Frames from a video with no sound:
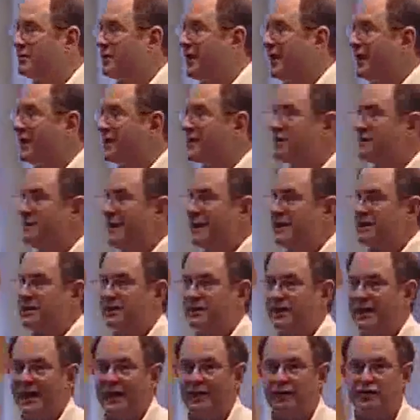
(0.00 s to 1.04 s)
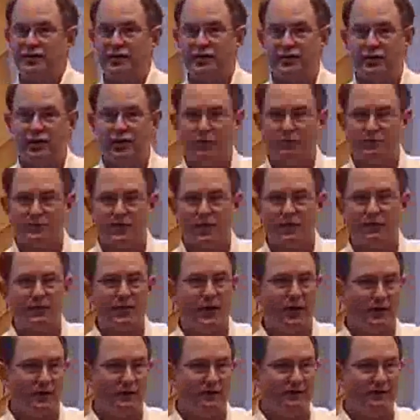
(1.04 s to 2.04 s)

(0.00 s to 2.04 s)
get expensive in energy terms, don't they?